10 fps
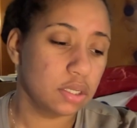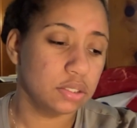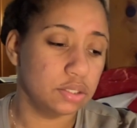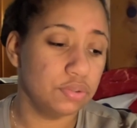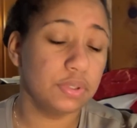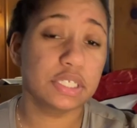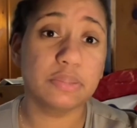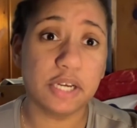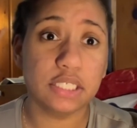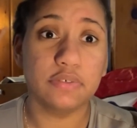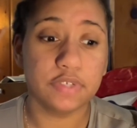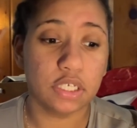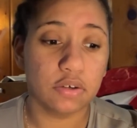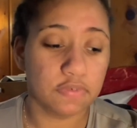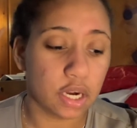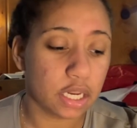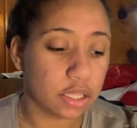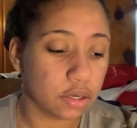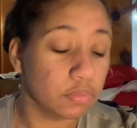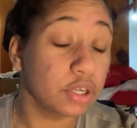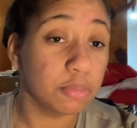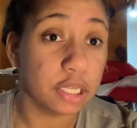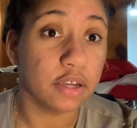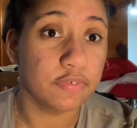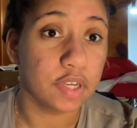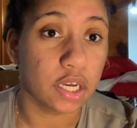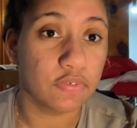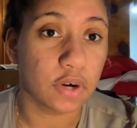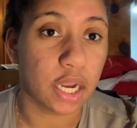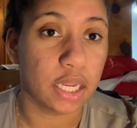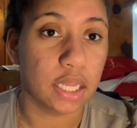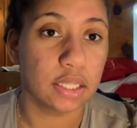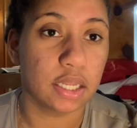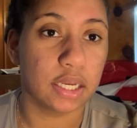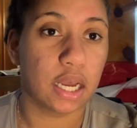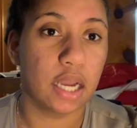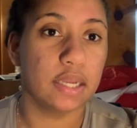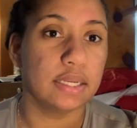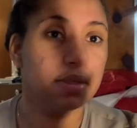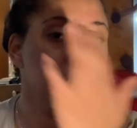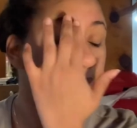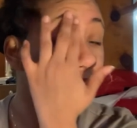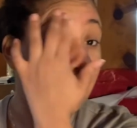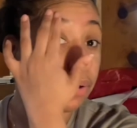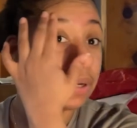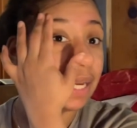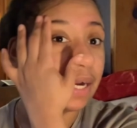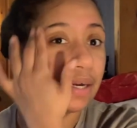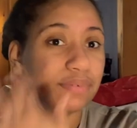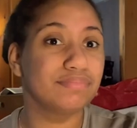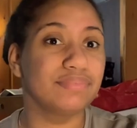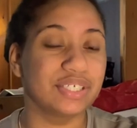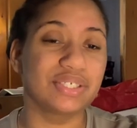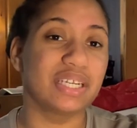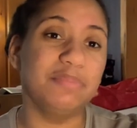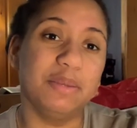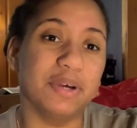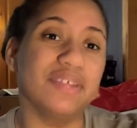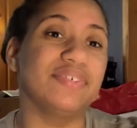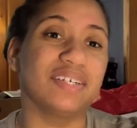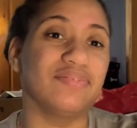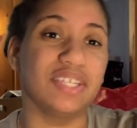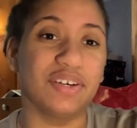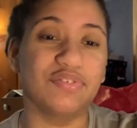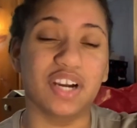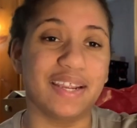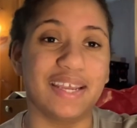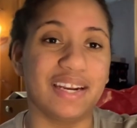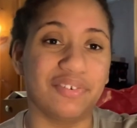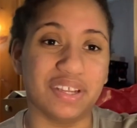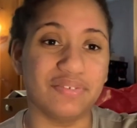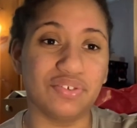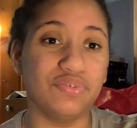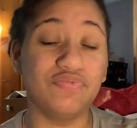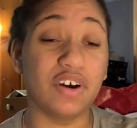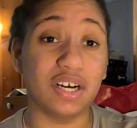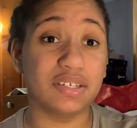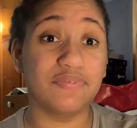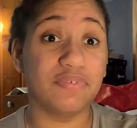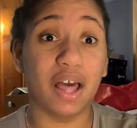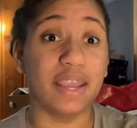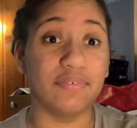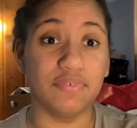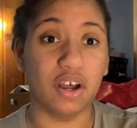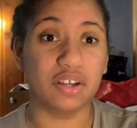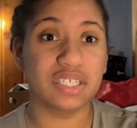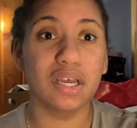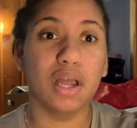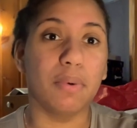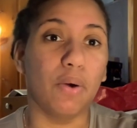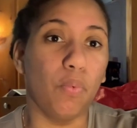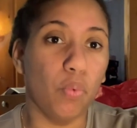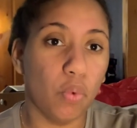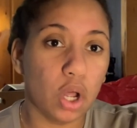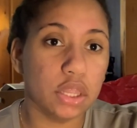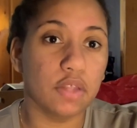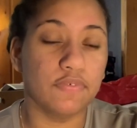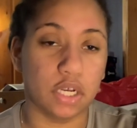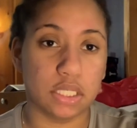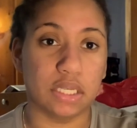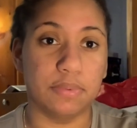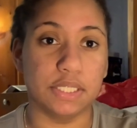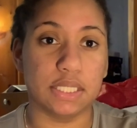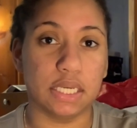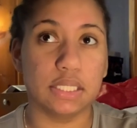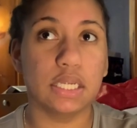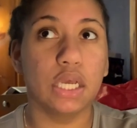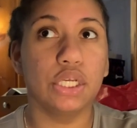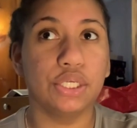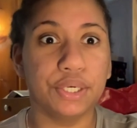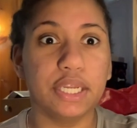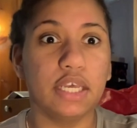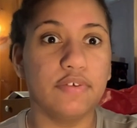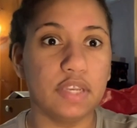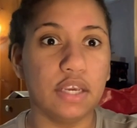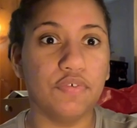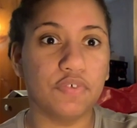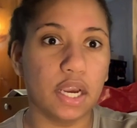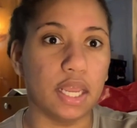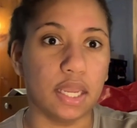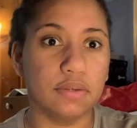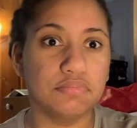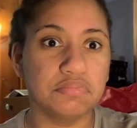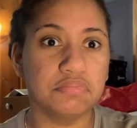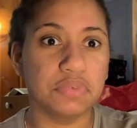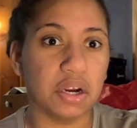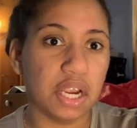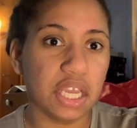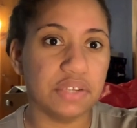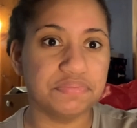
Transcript: do expect a video friday there will be a video friday like i i don't care there's gonna be a motherfucking video friday and i don't give two fuck flying fucks about what the fuck someone says you're getting a video friday all right